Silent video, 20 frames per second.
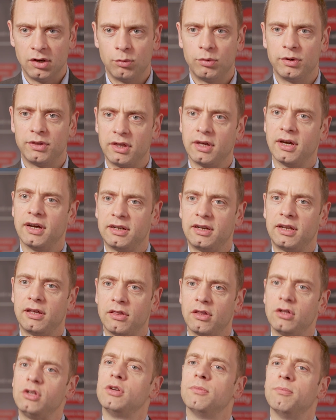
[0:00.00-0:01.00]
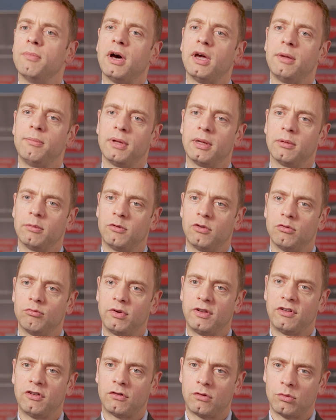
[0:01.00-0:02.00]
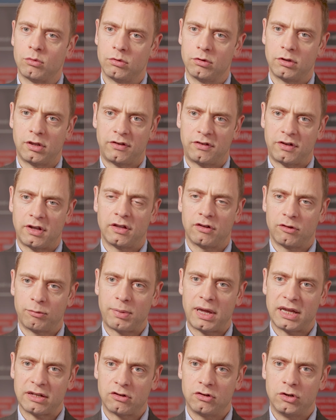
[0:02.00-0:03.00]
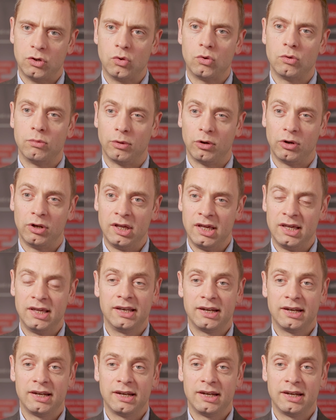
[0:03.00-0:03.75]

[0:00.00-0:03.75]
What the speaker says: with the idea that you might be able to restore the cells back to normal.